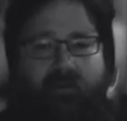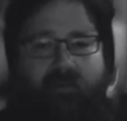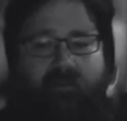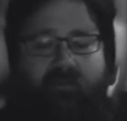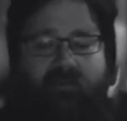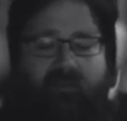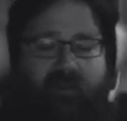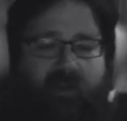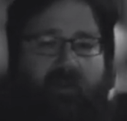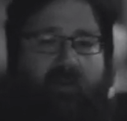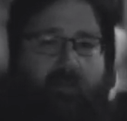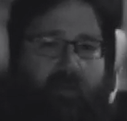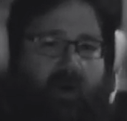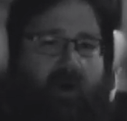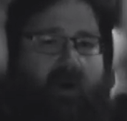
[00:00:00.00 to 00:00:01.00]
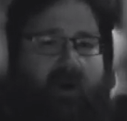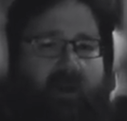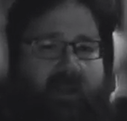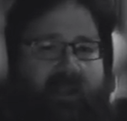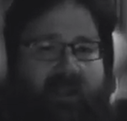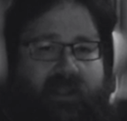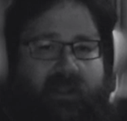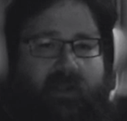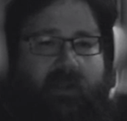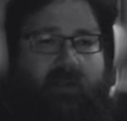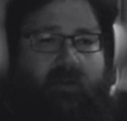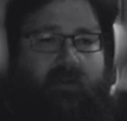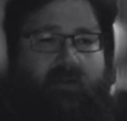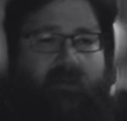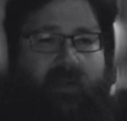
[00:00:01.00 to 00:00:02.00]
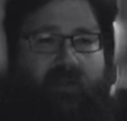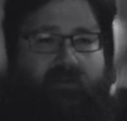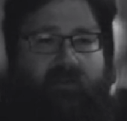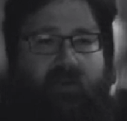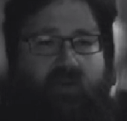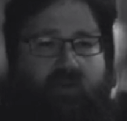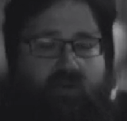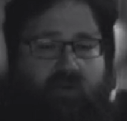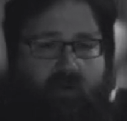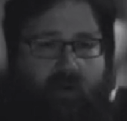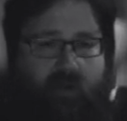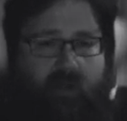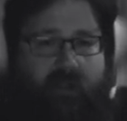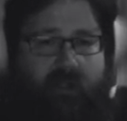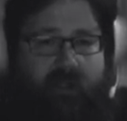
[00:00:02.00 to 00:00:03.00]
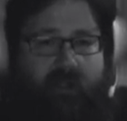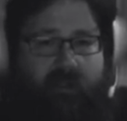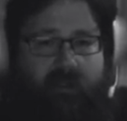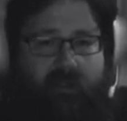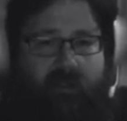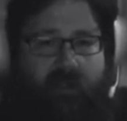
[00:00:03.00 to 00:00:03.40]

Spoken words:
single party that's controlling